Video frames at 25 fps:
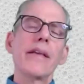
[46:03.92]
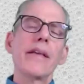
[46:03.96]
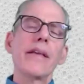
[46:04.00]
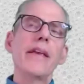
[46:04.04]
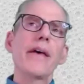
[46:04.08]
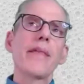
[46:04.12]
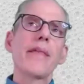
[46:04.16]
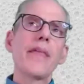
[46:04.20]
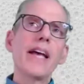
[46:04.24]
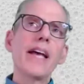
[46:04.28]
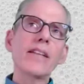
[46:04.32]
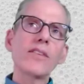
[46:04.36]

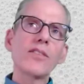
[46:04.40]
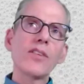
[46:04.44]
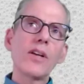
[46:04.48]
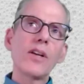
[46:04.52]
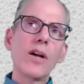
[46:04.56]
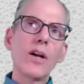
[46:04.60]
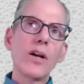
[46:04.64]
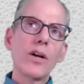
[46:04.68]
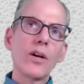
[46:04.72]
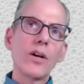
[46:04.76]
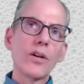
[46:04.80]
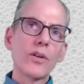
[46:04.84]
Yeah, that's
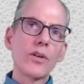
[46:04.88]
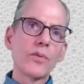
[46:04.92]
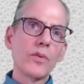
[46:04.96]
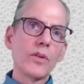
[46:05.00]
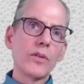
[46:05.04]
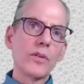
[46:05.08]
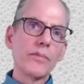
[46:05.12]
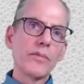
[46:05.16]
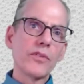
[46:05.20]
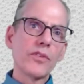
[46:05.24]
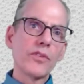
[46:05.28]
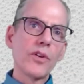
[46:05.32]
a hard
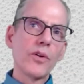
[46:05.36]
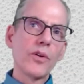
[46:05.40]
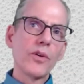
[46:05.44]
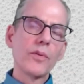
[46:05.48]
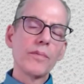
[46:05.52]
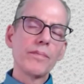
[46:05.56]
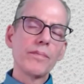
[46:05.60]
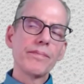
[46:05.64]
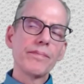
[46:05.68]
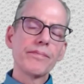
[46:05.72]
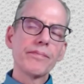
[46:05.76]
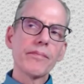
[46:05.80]
one.
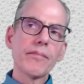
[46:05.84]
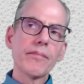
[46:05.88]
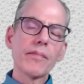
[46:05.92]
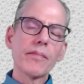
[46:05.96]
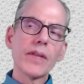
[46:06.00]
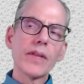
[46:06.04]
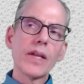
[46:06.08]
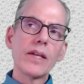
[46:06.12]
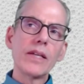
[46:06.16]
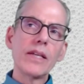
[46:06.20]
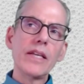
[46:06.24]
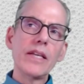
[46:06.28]
So
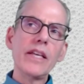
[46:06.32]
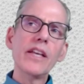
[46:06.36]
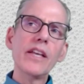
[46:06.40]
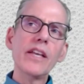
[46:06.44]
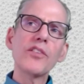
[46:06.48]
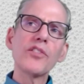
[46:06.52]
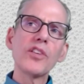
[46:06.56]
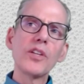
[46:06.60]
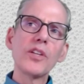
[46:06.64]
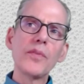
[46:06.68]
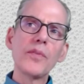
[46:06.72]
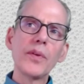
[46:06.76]

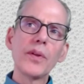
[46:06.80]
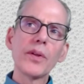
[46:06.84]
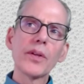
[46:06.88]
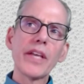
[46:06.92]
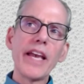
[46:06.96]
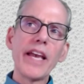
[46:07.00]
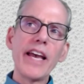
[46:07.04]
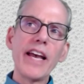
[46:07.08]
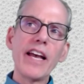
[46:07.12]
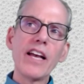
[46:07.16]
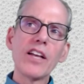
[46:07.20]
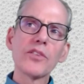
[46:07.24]

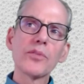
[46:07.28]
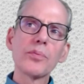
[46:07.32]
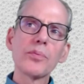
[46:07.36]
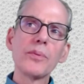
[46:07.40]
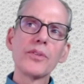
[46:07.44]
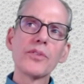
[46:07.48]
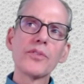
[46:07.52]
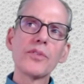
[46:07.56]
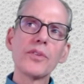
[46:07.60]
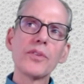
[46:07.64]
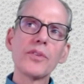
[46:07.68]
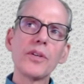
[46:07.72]
eosinophilic
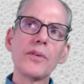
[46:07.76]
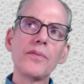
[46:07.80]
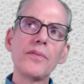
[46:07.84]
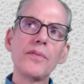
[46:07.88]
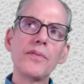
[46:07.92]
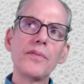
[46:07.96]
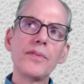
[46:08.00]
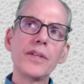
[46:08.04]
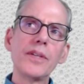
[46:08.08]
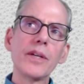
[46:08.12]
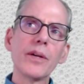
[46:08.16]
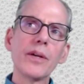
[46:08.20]
asthma is a
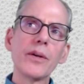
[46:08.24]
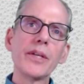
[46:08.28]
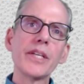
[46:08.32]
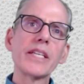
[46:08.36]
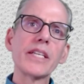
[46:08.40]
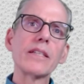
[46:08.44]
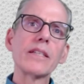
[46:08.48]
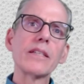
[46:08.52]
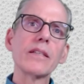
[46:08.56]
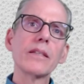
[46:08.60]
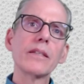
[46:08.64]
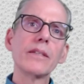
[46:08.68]
very
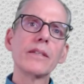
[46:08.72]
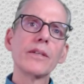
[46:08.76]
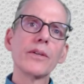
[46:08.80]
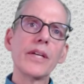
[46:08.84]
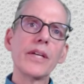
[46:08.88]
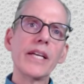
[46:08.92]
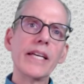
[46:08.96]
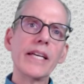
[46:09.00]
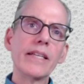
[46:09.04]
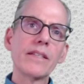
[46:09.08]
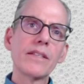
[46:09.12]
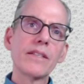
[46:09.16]

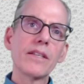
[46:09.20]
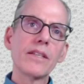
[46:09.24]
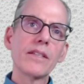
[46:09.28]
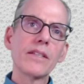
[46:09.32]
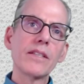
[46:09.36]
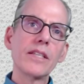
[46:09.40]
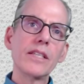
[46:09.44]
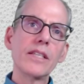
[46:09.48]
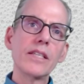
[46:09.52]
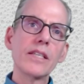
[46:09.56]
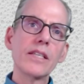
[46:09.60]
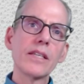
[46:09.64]
clear
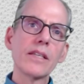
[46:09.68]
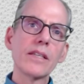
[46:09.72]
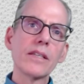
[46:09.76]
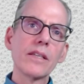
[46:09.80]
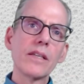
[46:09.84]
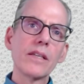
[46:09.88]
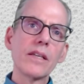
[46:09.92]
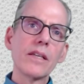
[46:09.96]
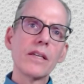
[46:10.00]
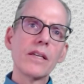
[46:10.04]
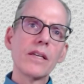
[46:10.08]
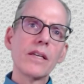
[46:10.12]
entity,
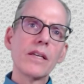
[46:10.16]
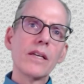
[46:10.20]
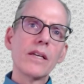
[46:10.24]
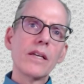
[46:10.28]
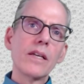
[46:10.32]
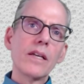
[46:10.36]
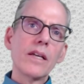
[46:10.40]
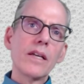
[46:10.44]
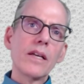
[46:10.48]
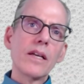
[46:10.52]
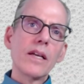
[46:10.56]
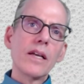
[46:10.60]

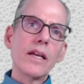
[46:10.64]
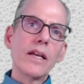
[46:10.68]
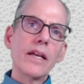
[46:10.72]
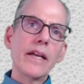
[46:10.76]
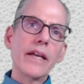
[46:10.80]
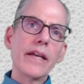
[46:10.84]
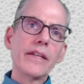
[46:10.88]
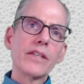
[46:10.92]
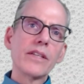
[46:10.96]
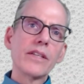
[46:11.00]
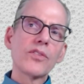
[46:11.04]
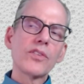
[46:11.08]

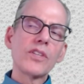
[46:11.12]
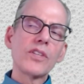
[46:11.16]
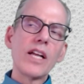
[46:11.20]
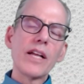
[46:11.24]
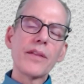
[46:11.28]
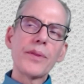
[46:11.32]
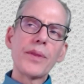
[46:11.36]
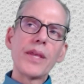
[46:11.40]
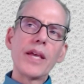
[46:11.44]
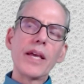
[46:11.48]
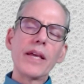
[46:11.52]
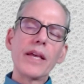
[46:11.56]
and it's
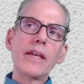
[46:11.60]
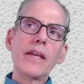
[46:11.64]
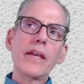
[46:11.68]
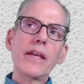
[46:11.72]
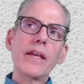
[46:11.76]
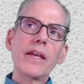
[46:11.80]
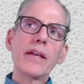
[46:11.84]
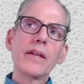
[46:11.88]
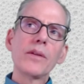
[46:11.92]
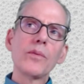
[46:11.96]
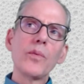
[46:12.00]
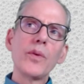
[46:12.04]
not that,
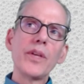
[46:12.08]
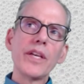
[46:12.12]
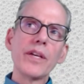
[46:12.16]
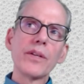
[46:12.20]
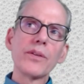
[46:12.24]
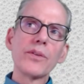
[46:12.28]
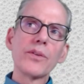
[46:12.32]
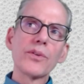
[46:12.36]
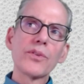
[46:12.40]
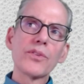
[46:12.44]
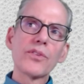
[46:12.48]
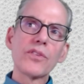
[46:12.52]
and we
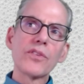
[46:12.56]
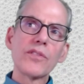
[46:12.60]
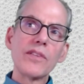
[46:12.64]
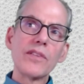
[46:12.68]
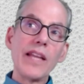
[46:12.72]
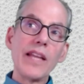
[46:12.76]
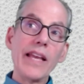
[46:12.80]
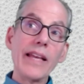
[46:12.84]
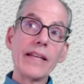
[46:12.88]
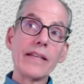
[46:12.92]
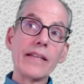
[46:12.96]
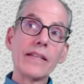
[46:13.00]

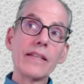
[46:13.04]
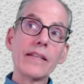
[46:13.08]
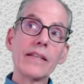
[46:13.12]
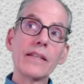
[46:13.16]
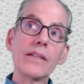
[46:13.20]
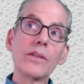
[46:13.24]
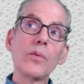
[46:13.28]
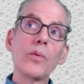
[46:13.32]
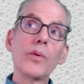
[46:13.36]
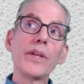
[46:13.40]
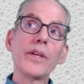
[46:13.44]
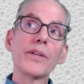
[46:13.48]
understand
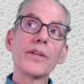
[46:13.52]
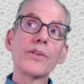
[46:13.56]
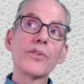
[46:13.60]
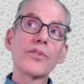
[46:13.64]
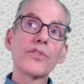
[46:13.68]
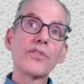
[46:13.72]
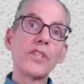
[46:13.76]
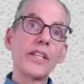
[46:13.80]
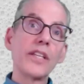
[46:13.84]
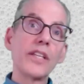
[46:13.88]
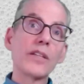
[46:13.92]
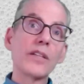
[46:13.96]
it, and we
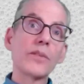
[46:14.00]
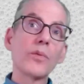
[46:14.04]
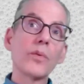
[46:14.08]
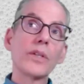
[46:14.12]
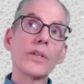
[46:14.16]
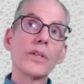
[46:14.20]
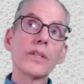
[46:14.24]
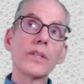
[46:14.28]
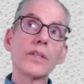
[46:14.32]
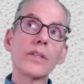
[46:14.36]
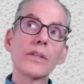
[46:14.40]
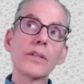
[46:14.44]
understand
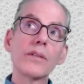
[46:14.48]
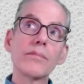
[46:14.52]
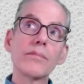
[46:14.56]
what